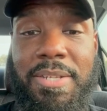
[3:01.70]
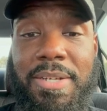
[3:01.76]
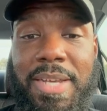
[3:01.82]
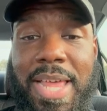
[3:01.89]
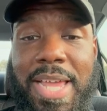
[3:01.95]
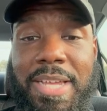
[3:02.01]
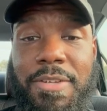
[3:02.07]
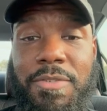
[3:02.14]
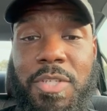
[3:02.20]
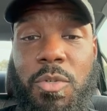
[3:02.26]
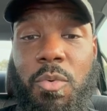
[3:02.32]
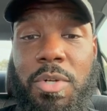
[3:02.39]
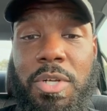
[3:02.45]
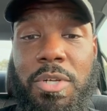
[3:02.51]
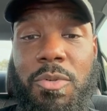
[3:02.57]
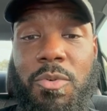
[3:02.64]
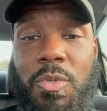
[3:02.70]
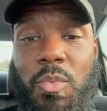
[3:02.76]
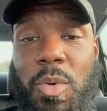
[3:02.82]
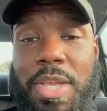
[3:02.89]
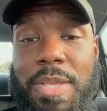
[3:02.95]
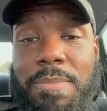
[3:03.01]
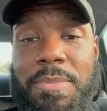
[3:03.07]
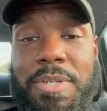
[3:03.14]
look like if she want to lose
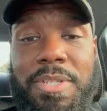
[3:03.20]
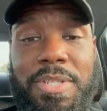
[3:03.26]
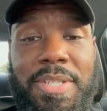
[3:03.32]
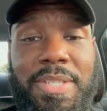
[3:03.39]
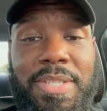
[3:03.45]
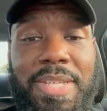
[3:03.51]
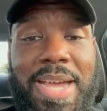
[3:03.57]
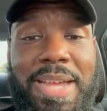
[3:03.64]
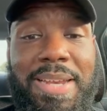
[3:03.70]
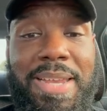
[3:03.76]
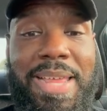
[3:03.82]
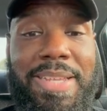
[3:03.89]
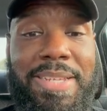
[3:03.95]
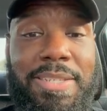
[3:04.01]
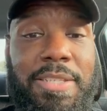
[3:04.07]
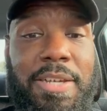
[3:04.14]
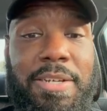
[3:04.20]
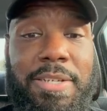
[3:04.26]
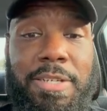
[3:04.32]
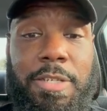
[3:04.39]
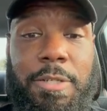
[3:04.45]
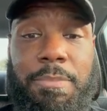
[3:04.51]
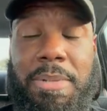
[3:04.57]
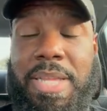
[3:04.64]
weight but she's kind of like stuck in
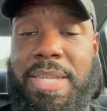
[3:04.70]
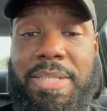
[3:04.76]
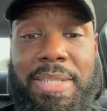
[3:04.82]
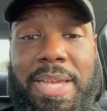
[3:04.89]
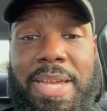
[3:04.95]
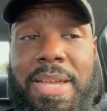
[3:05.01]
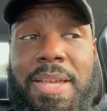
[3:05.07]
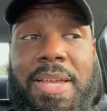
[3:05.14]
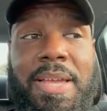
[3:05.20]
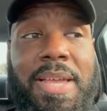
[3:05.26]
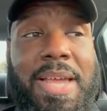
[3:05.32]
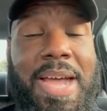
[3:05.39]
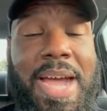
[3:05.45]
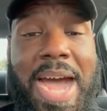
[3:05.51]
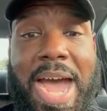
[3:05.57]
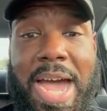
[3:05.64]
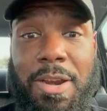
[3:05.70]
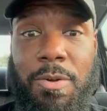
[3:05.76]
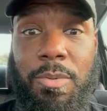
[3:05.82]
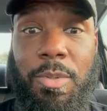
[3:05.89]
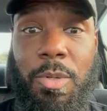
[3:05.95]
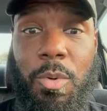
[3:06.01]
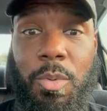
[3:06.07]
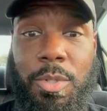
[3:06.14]
this place like I
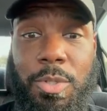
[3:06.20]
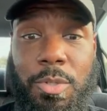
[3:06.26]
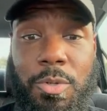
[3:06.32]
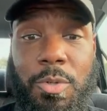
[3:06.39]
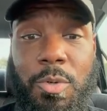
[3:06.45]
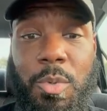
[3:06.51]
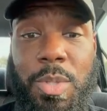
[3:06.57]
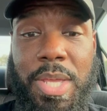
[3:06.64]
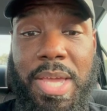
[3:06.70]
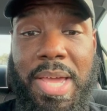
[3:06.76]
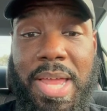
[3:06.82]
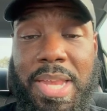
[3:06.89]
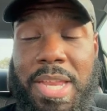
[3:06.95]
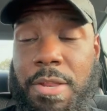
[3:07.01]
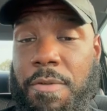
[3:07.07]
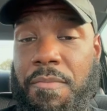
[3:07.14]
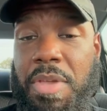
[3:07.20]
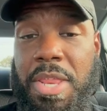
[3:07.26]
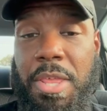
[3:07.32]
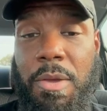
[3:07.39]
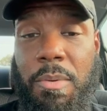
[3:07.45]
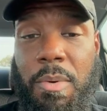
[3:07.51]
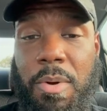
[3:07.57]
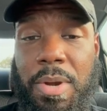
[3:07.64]
don't know what to do yet. I did a
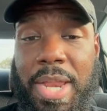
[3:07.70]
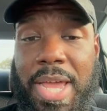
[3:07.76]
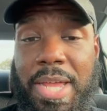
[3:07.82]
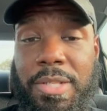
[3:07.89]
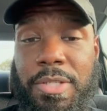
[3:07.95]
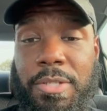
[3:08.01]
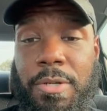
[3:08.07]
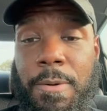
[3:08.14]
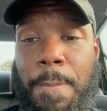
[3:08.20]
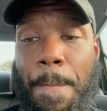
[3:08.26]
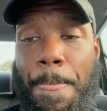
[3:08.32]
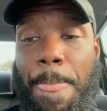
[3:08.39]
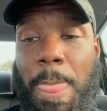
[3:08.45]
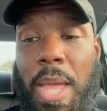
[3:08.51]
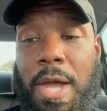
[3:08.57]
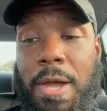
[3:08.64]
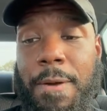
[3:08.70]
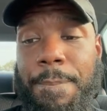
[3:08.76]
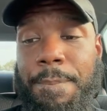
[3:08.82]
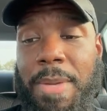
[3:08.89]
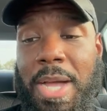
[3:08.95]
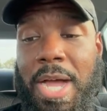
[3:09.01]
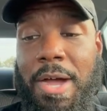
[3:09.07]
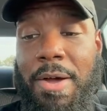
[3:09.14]
video on that, so
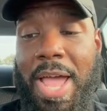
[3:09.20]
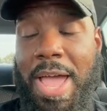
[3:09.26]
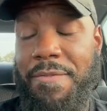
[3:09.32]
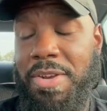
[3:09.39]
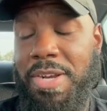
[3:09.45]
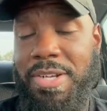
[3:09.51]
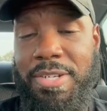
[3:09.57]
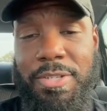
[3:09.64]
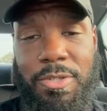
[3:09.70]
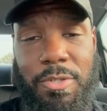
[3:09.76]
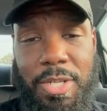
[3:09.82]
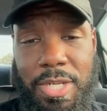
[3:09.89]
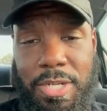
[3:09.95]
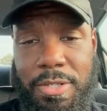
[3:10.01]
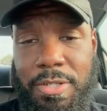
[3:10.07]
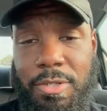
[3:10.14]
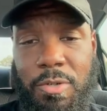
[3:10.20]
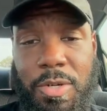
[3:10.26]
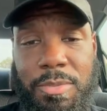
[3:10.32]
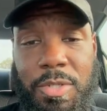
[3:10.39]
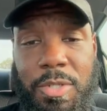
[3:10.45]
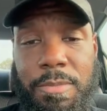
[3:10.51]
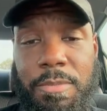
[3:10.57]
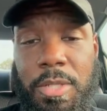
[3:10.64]
um, I'll have it in, des- in the
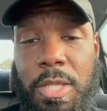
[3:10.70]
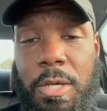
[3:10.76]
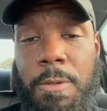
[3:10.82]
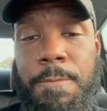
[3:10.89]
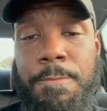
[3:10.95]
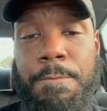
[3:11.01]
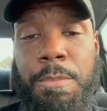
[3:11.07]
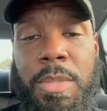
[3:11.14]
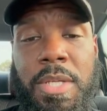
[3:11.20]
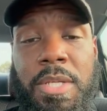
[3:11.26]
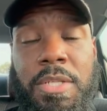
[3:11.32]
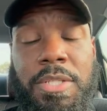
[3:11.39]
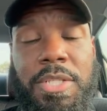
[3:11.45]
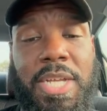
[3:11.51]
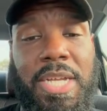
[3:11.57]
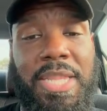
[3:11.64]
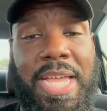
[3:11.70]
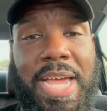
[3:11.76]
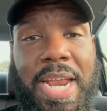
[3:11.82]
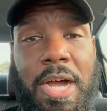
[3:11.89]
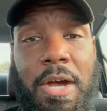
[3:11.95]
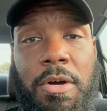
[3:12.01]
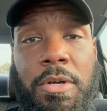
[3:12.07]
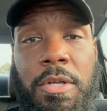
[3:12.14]
description below. Check that
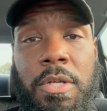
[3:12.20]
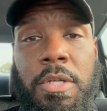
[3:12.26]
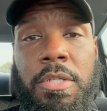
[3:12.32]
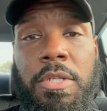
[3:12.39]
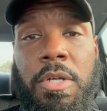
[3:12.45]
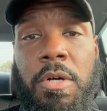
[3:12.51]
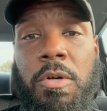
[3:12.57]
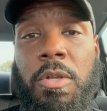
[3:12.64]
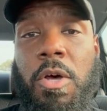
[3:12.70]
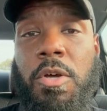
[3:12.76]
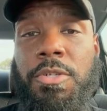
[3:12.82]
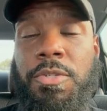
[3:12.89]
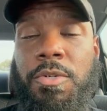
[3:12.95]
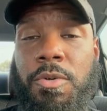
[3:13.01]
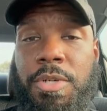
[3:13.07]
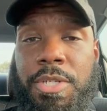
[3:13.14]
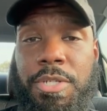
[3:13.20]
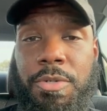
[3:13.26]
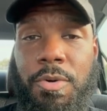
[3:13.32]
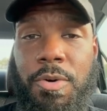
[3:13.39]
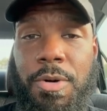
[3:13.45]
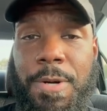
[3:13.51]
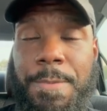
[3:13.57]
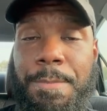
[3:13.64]
out. So long story
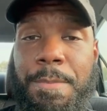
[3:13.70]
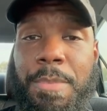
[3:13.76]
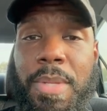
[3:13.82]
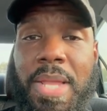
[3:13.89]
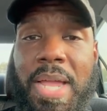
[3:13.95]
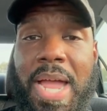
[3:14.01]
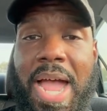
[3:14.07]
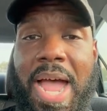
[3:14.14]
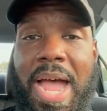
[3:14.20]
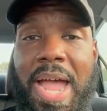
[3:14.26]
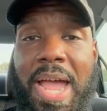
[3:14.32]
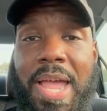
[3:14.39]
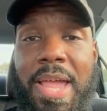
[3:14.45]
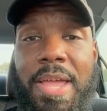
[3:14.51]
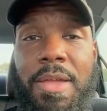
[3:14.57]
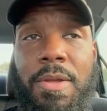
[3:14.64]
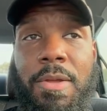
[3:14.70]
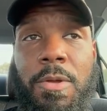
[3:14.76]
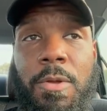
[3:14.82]
short, I